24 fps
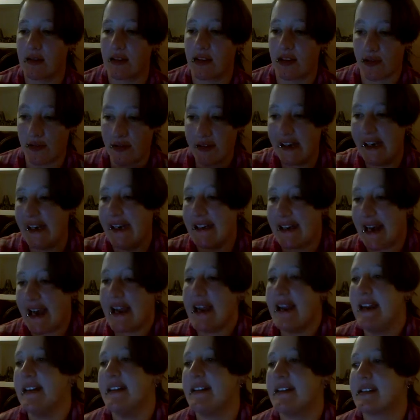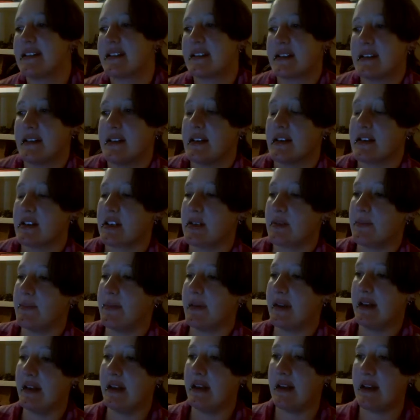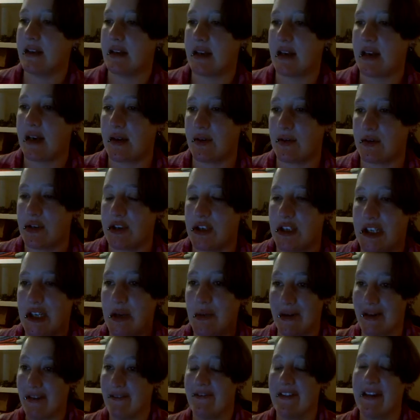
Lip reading: 3 days to be able to do it,